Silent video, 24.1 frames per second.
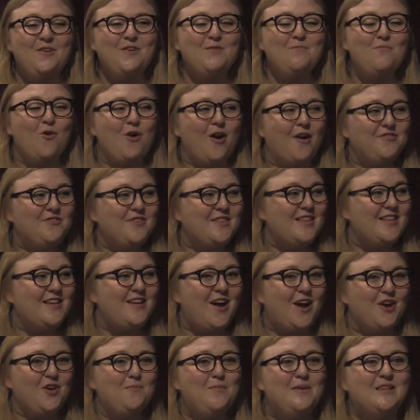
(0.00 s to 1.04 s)
more often than
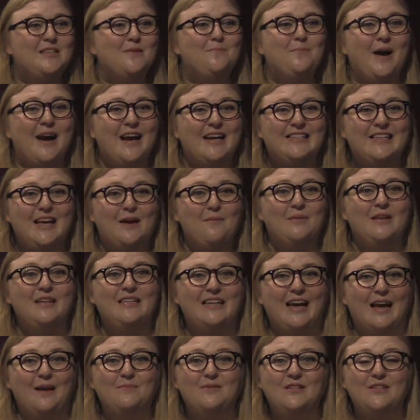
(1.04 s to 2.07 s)
not, you'd be surprised how many
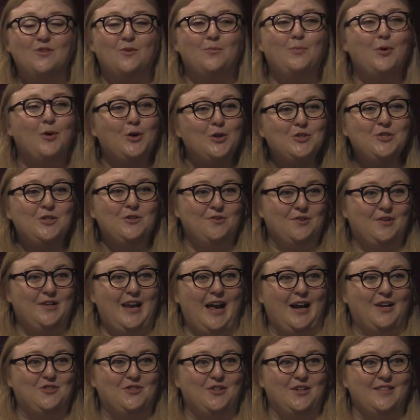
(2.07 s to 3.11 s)
times these are personal
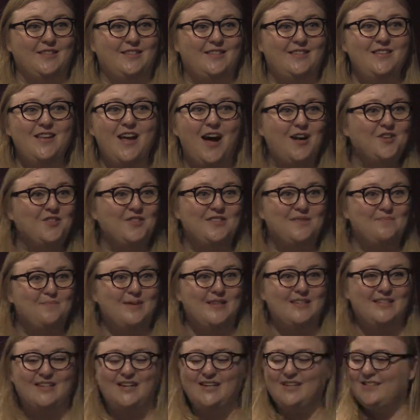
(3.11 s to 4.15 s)
connections, not just
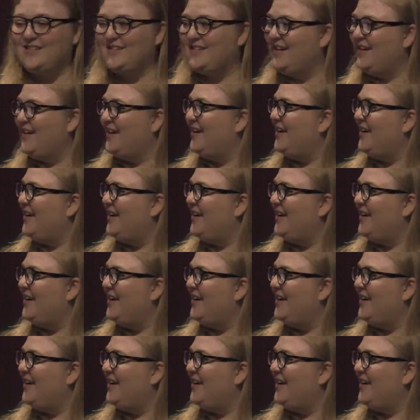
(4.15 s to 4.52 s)
business.